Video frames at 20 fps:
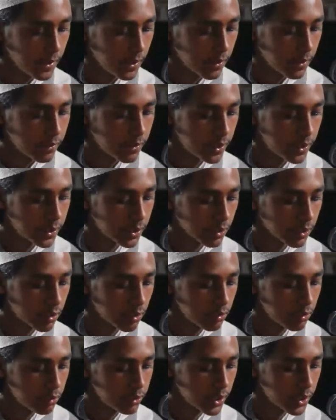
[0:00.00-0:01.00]
They
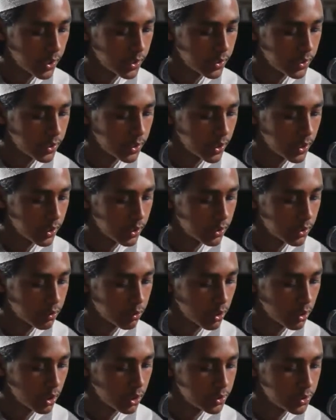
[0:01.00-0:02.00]
include adhering to
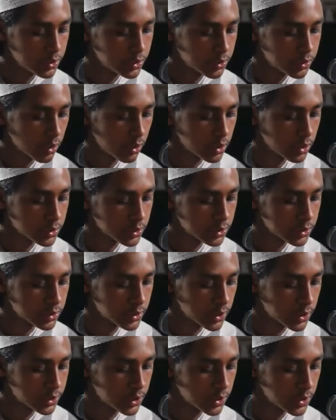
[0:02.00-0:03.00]
religious tasks
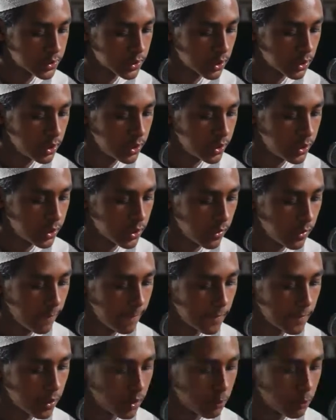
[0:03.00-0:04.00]
such as cleaning,
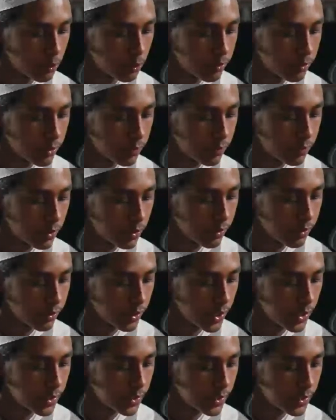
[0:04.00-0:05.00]
removing filth
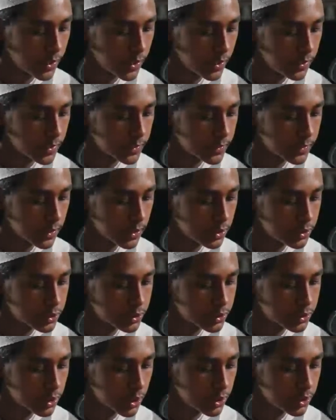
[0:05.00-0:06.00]
and hair that
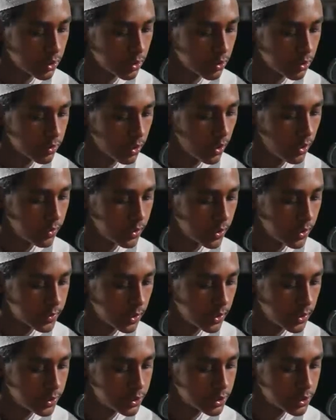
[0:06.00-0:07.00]
the
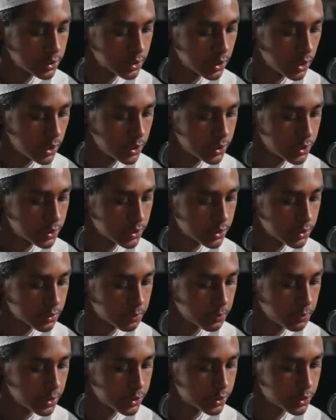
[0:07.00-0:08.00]
legislation
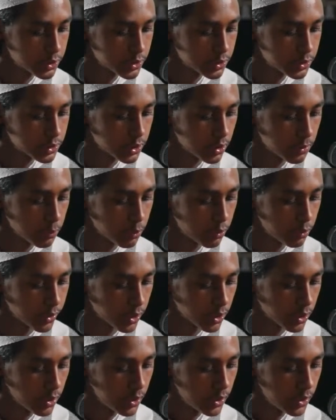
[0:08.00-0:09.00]
mentions removing,
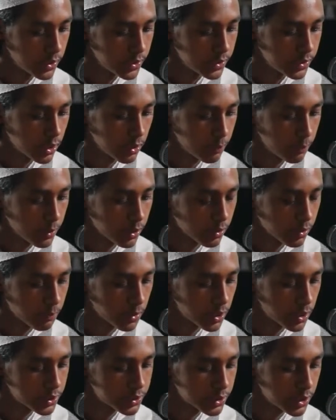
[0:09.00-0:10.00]
trimming the
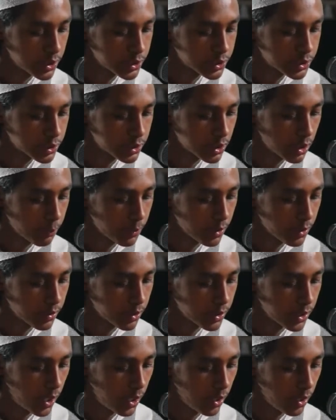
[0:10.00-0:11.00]
mustache, trimming the
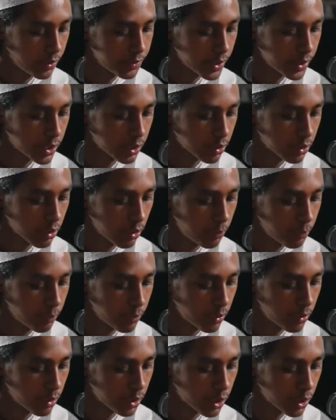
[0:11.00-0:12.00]
nails, and
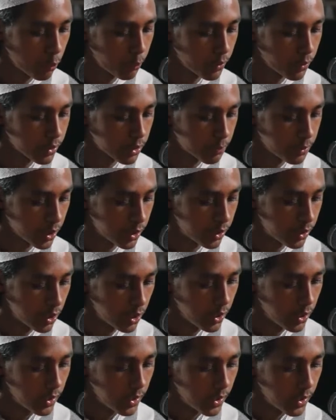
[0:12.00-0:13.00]
combing the beard,
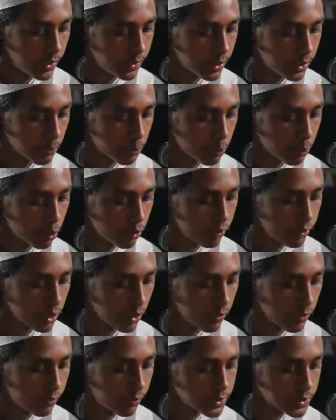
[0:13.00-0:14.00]
and removing
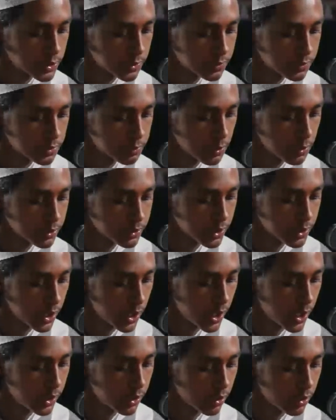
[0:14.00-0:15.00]
offensive smells
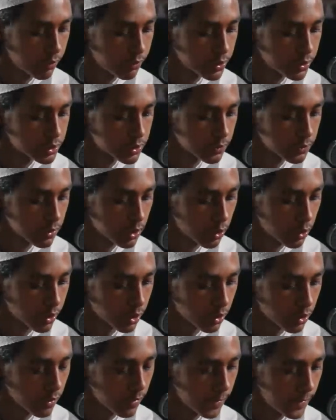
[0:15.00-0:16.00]
and offensive clothing.
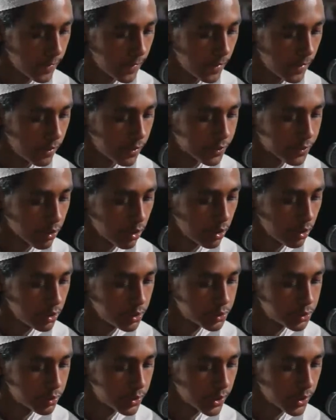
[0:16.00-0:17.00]
The scholar
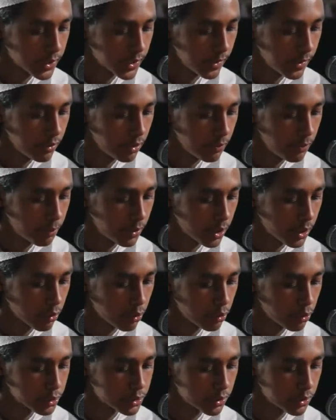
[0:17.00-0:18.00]
should take every
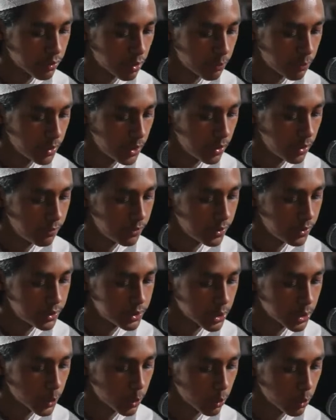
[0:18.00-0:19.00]
precaution from envy,
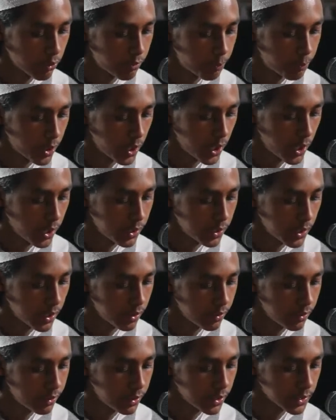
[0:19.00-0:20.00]
showing of pride, and
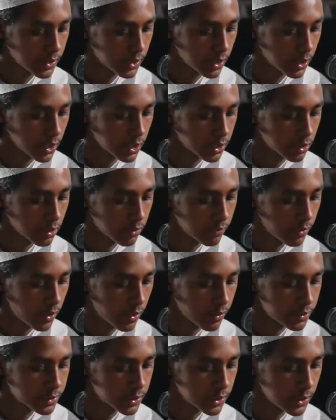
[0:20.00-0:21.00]
thinking little of
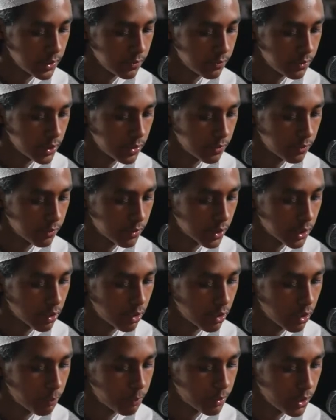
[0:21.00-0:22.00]
others, even if they
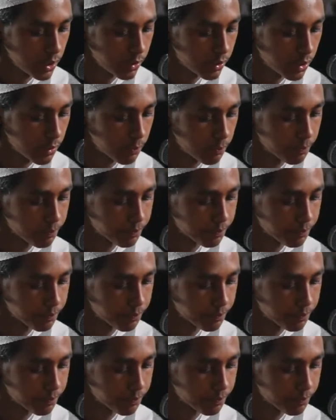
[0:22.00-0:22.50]
are beneath him.